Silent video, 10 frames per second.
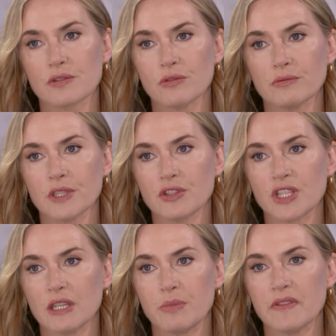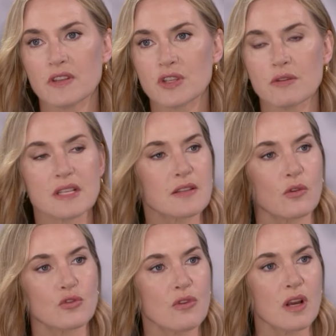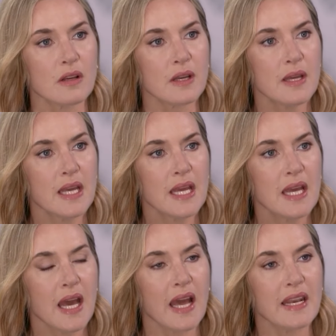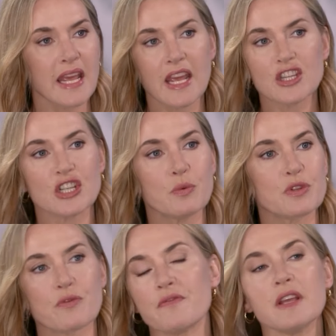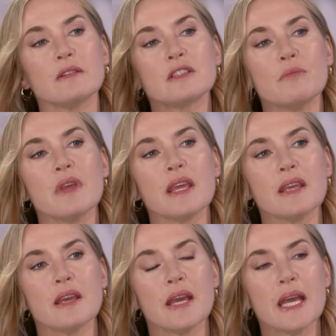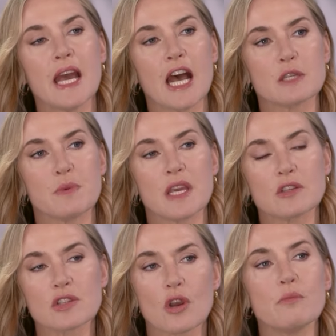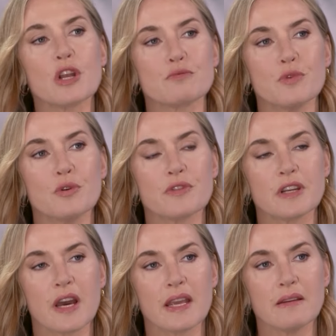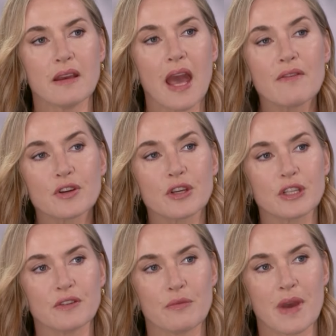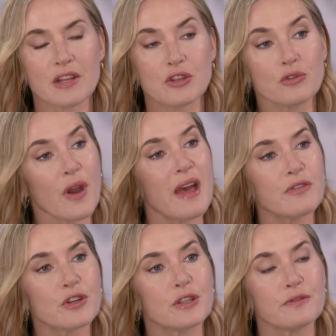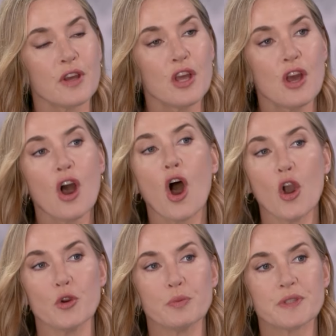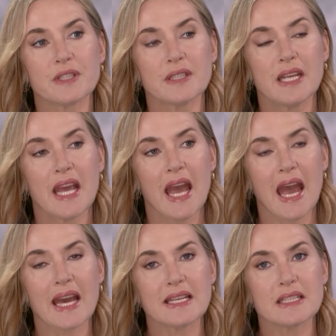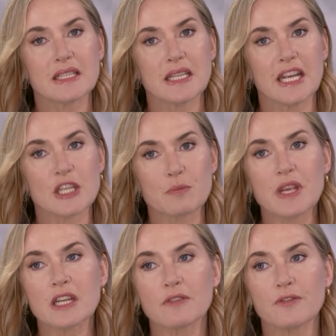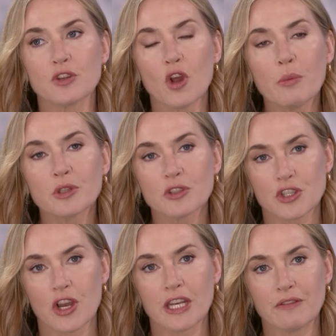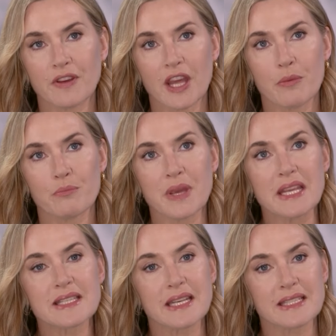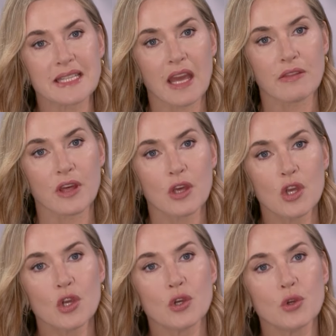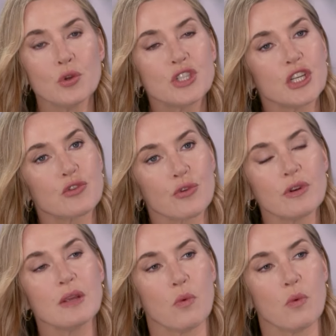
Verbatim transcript: thought that she'd been this useless old drunk. And here she was revealed to me as being so much more than I ever could have imagined or ever could have hoped. And it's been a phenomenal journey for him, piecing together who she truly